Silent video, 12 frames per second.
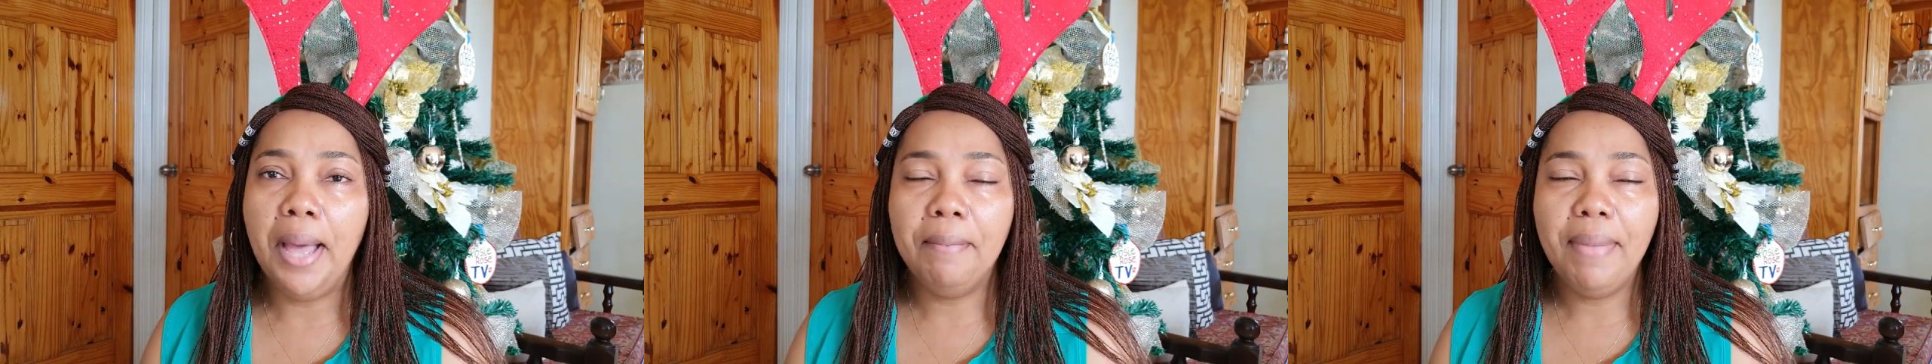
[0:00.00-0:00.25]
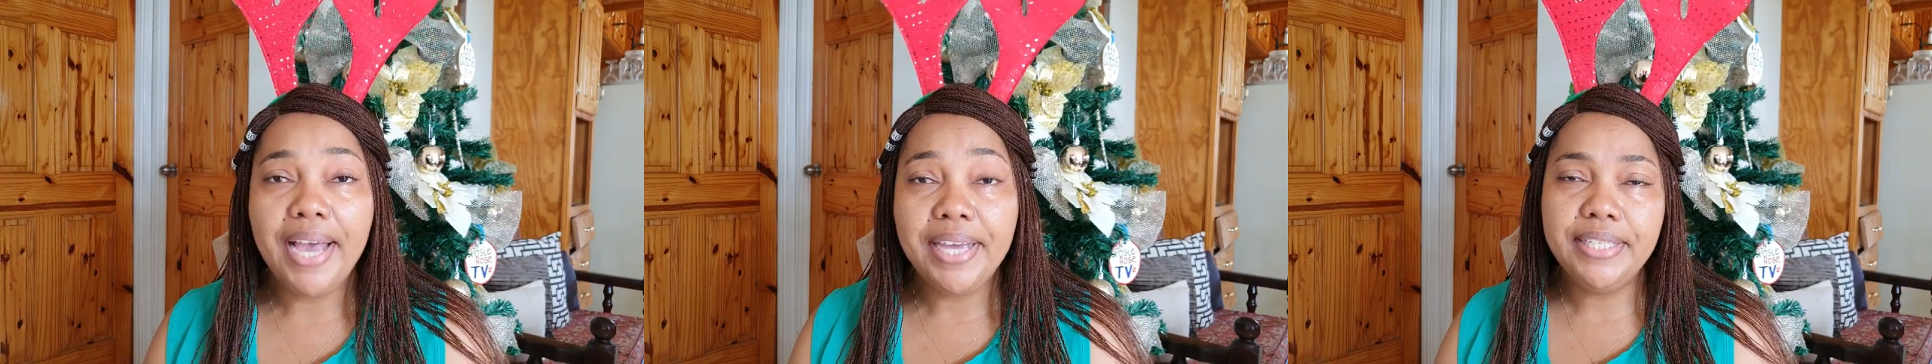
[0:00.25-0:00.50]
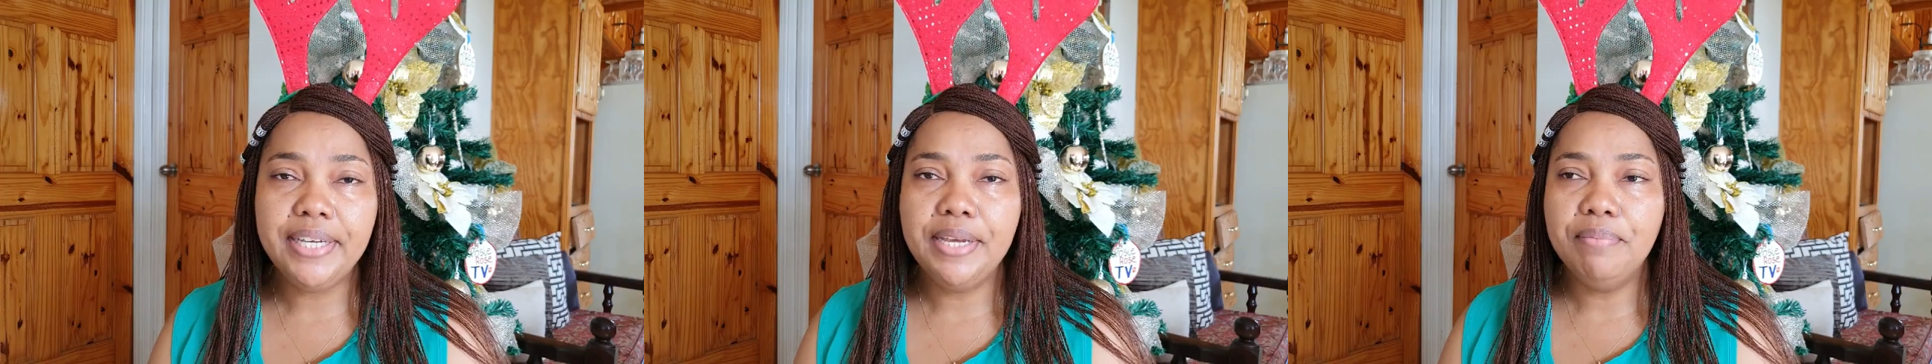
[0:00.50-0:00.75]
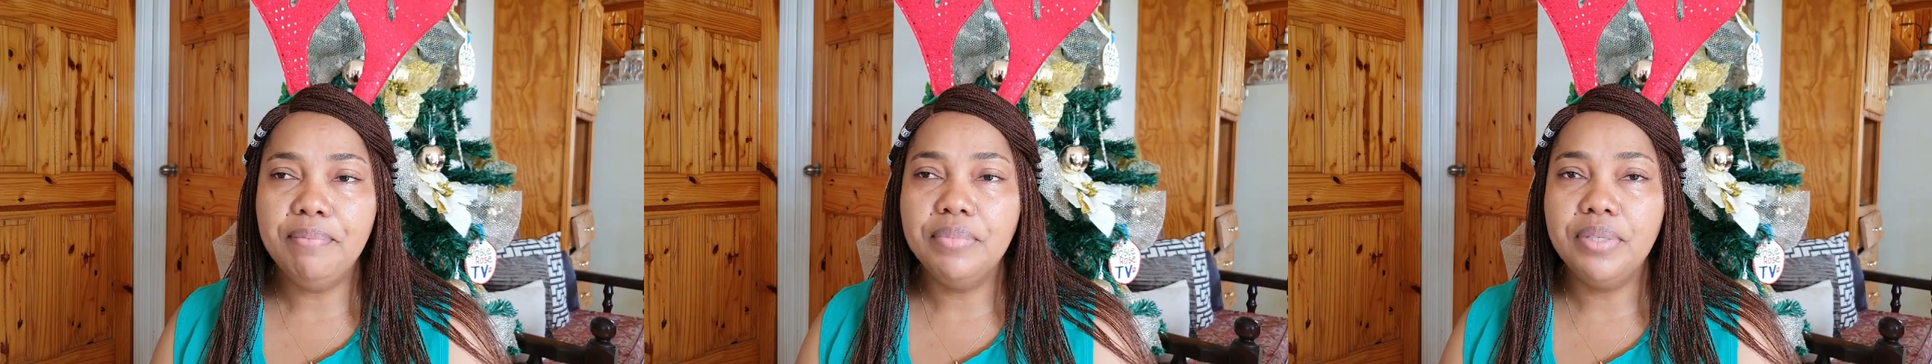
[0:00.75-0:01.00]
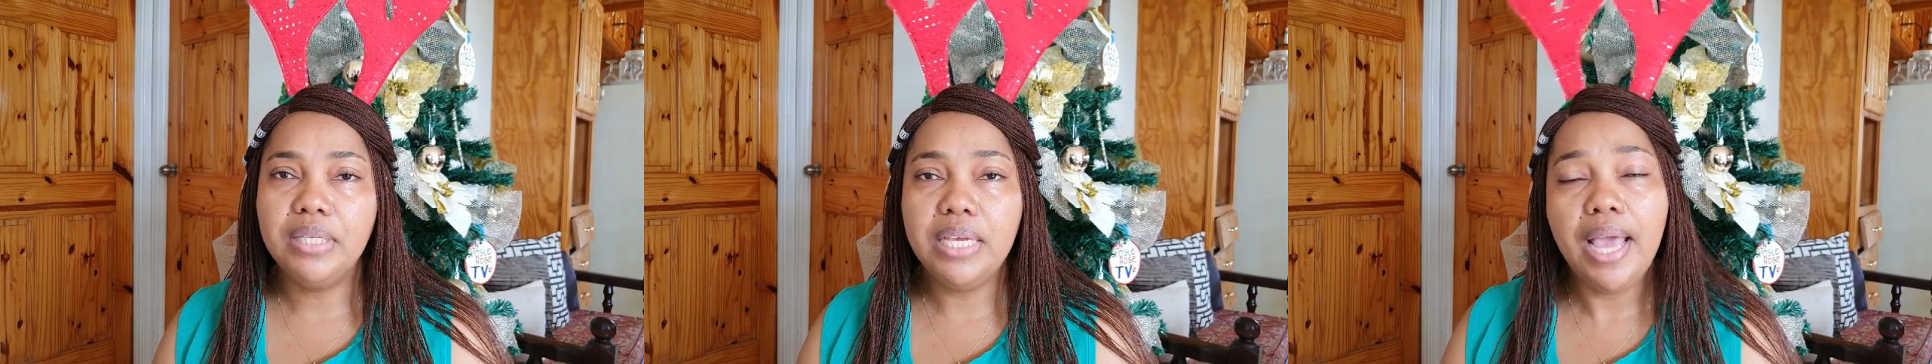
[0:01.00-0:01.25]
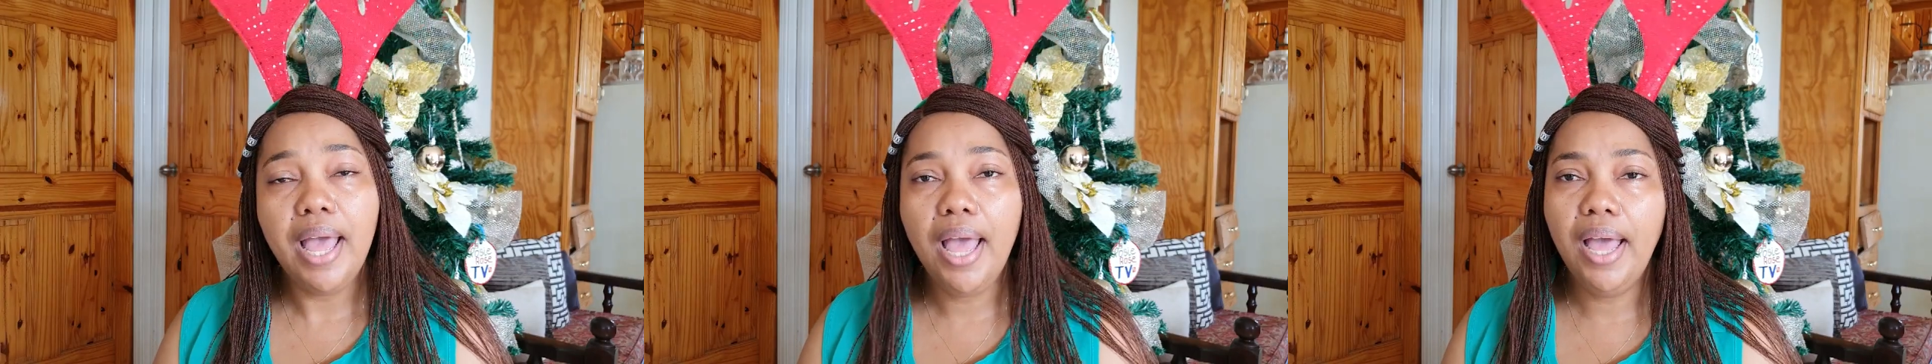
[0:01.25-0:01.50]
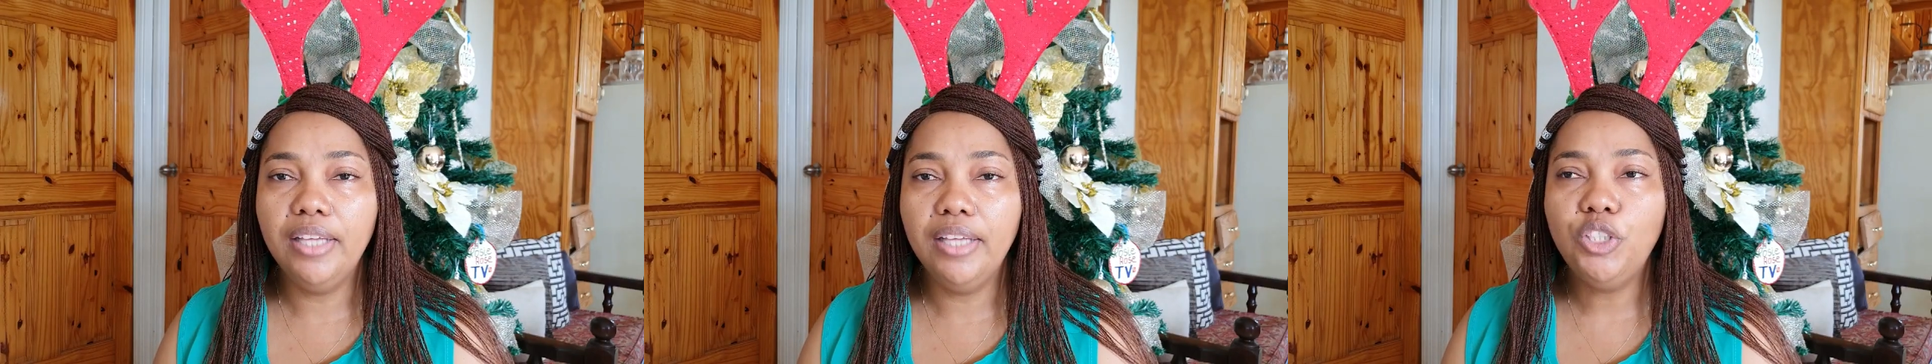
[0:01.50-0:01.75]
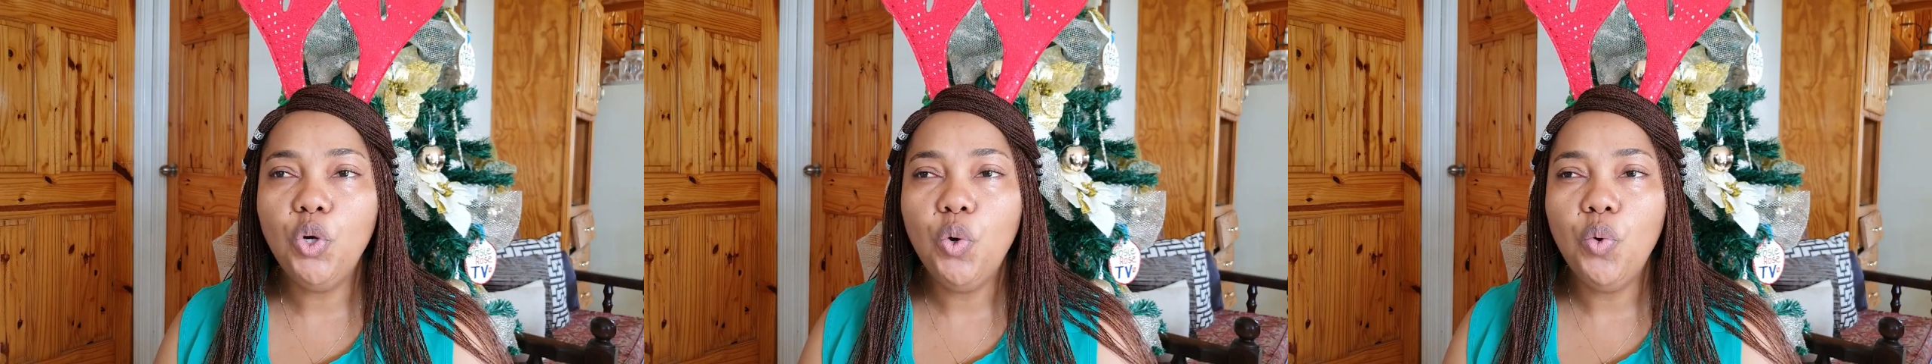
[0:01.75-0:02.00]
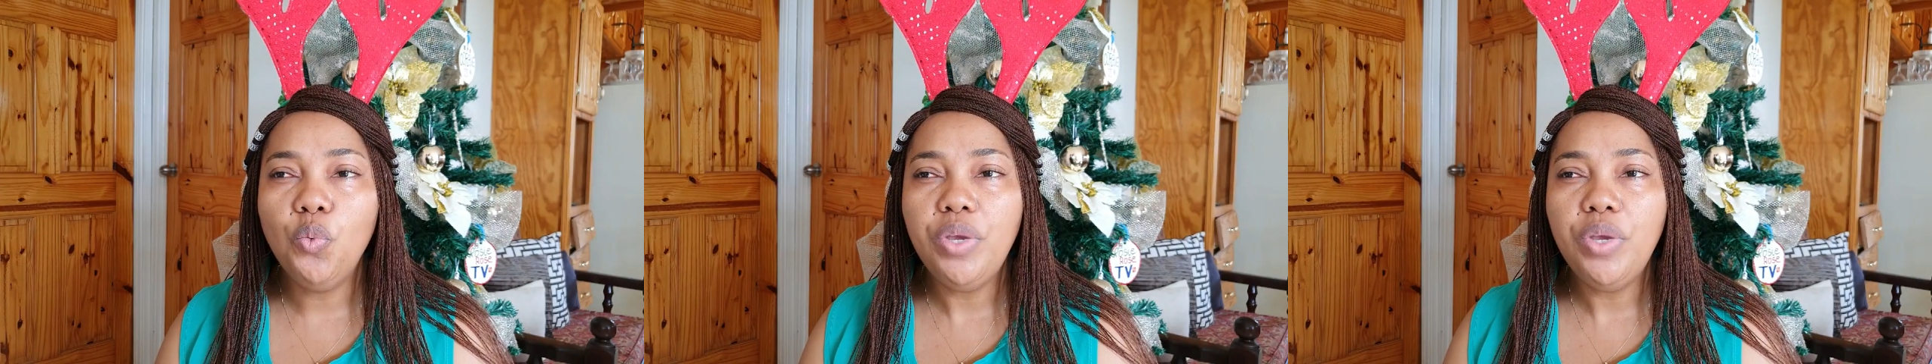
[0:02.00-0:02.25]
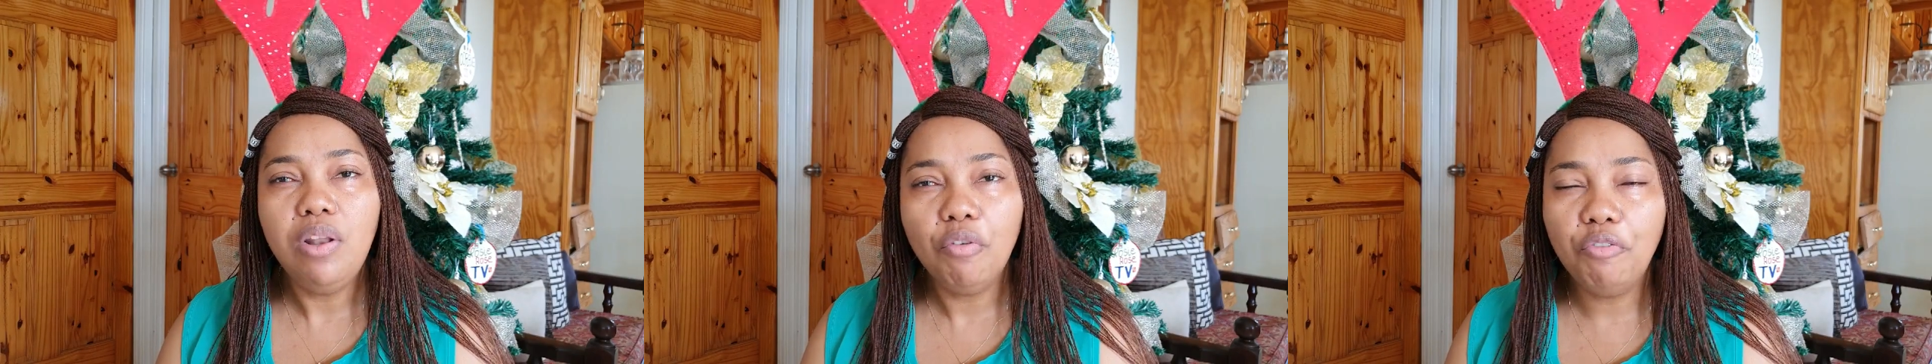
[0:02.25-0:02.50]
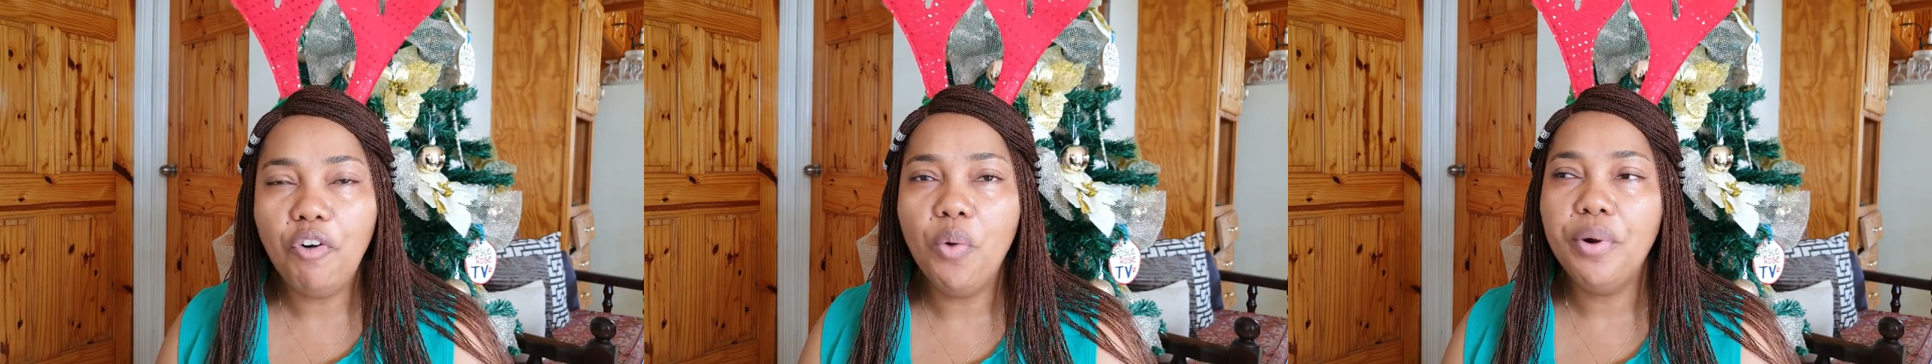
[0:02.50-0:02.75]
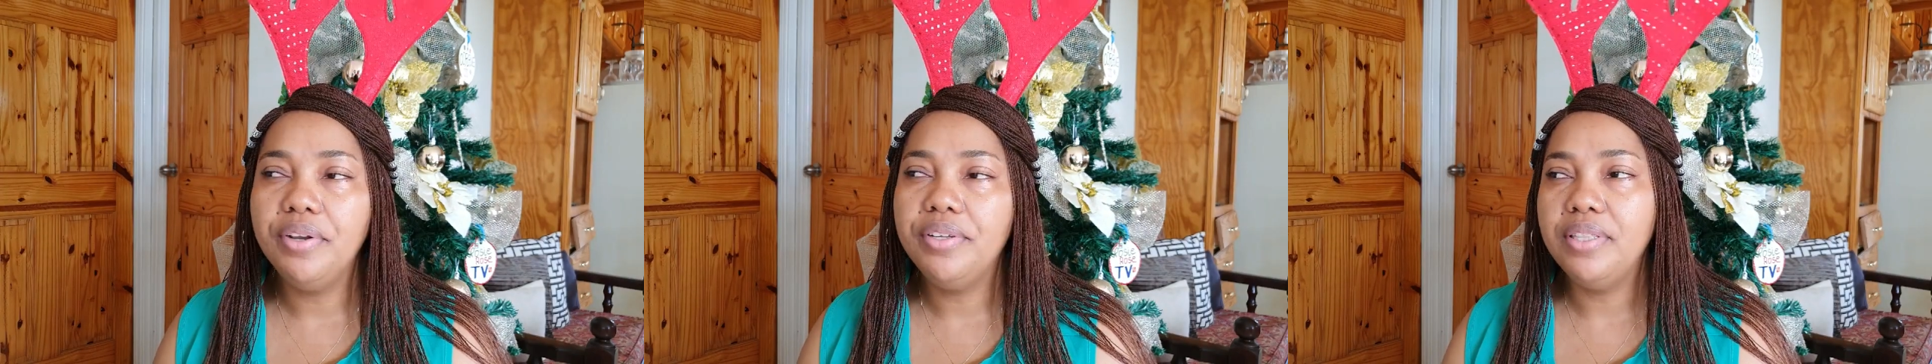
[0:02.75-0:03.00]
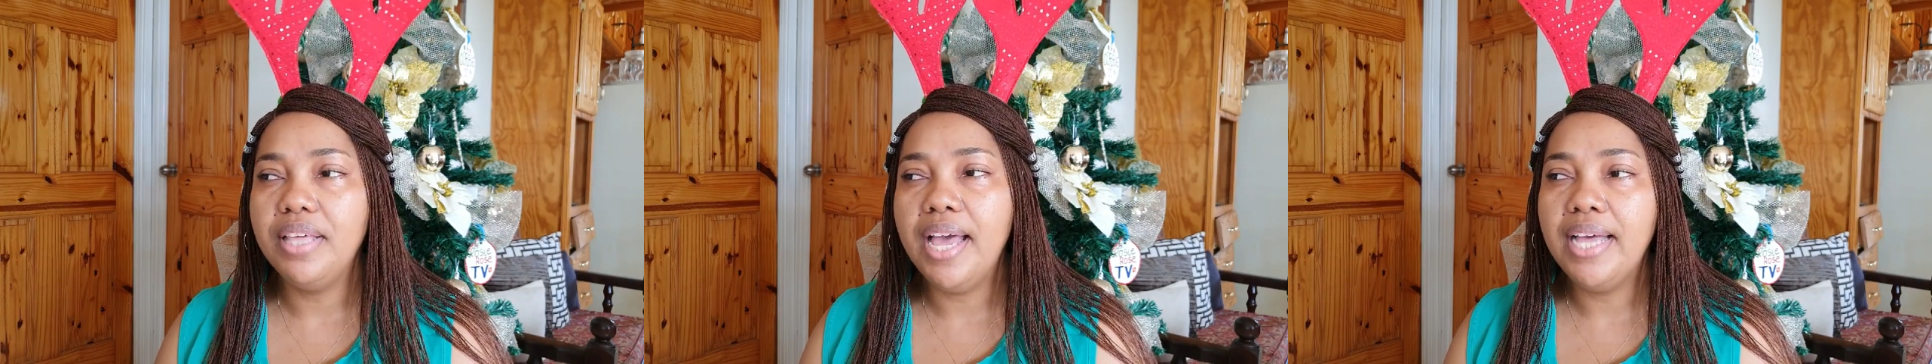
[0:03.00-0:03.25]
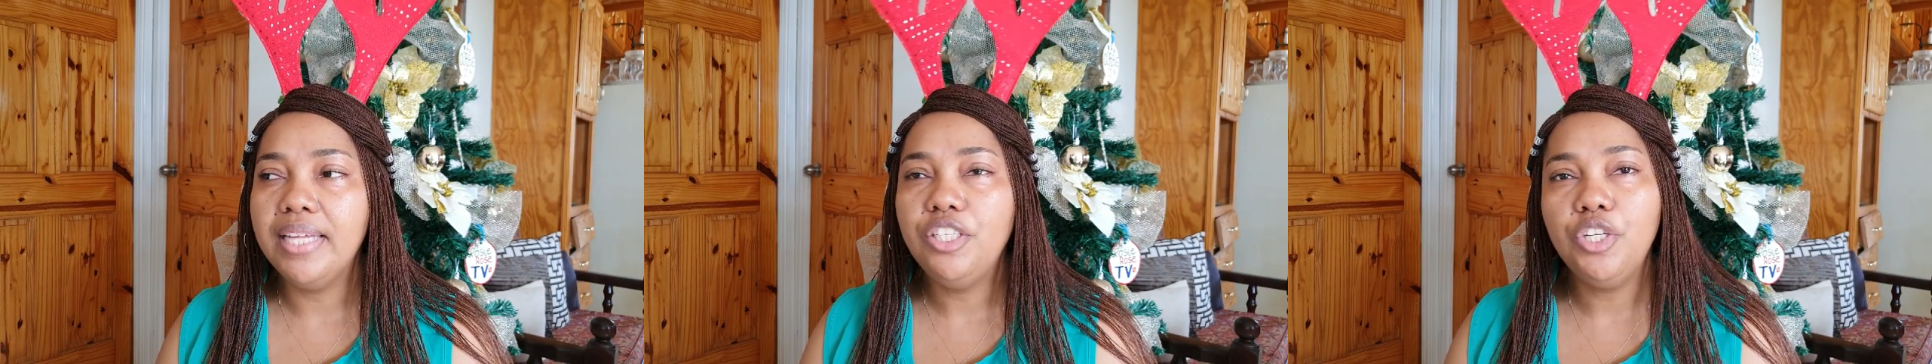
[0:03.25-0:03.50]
items. Yeah, so we look forward to that.